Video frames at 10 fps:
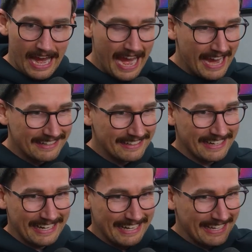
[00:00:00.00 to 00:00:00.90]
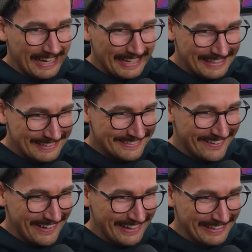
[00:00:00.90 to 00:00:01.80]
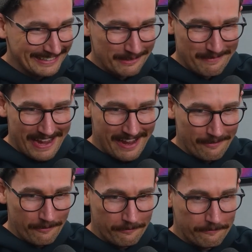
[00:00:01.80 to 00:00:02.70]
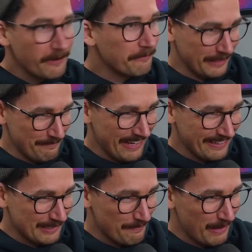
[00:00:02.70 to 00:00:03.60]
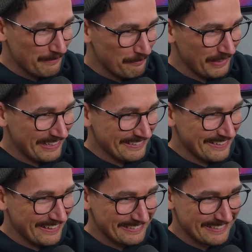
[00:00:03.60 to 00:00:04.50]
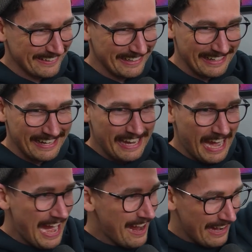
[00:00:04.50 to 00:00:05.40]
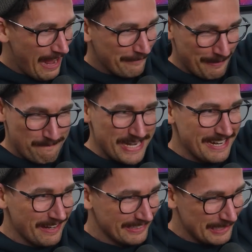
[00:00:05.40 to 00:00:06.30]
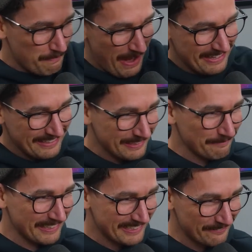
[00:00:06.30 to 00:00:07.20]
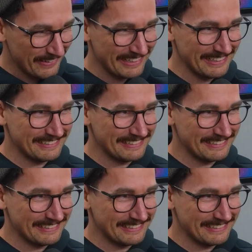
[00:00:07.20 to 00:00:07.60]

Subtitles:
And this guy is about 50 meters above the bloody sight screen, out having a beer because he's paid his admission money.